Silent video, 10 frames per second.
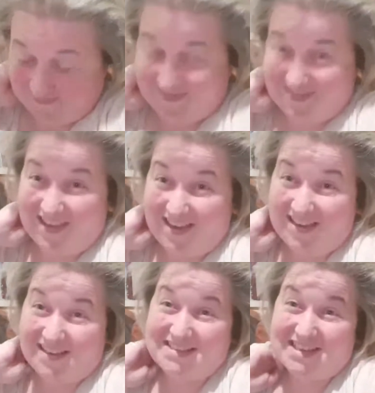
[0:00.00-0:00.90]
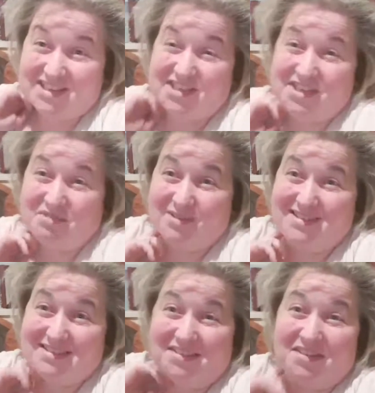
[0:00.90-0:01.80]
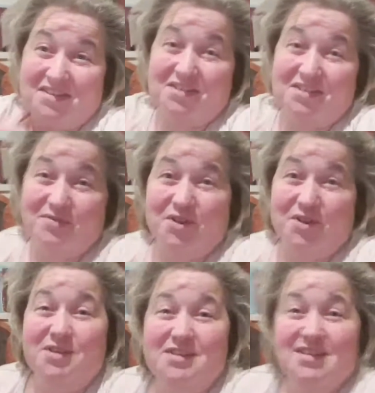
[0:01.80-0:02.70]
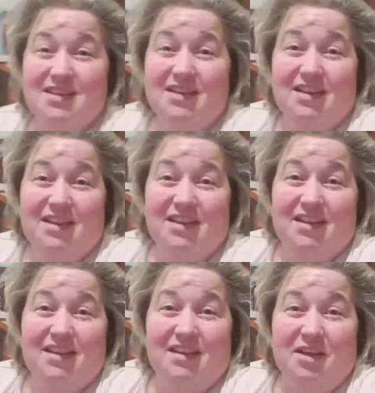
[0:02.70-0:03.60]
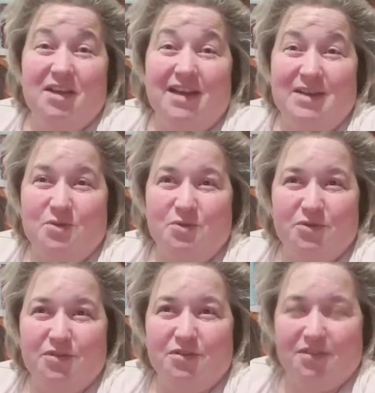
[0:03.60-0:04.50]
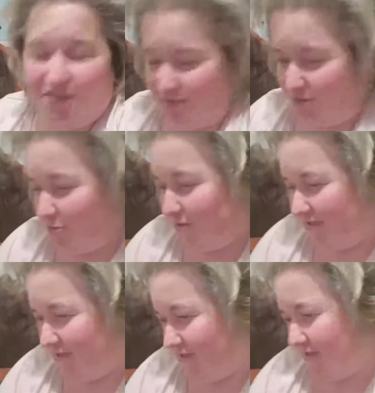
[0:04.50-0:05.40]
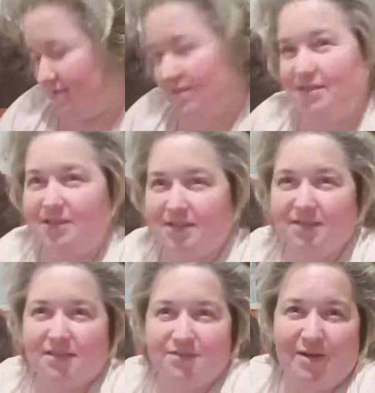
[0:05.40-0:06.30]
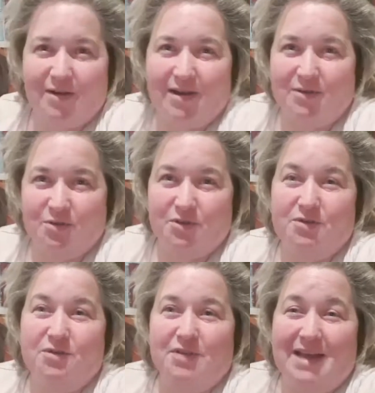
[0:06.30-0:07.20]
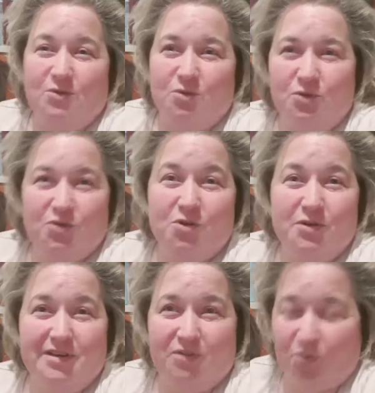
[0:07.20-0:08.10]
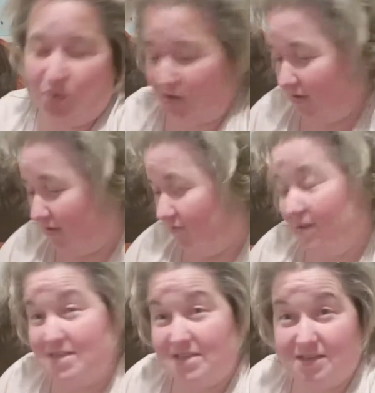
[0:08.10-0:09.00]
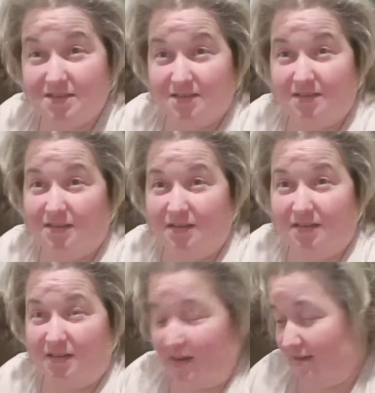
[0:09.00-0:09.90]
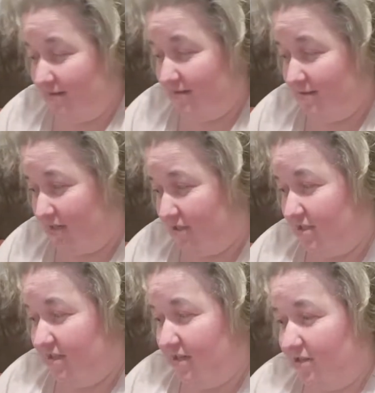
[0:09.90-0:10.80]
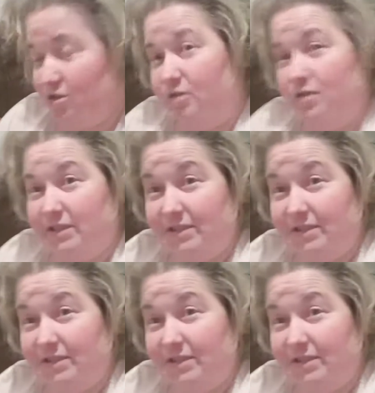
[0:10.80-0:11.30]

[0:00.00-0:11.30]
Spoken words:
That is actually the reason that the first adult toys, female adult toys, were invented, and it was actually a doctor